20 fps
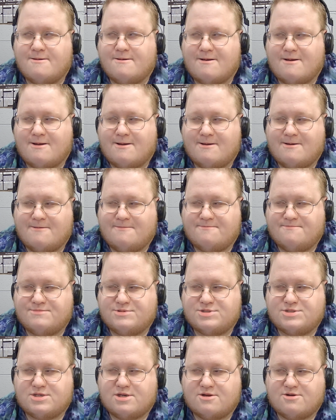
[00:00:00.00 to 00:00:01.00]
Um,
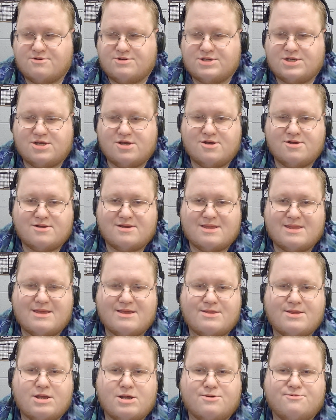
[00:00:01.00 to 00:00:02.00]
so it's good that
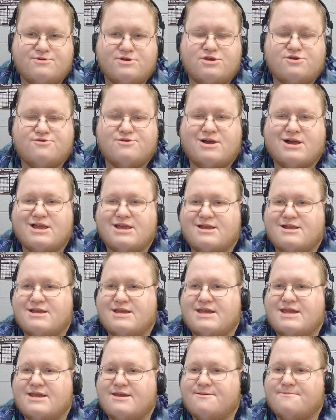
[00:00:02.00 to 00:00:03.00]
they're reunited
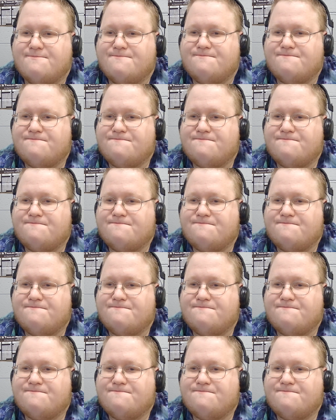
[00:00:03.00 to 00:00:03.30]
again.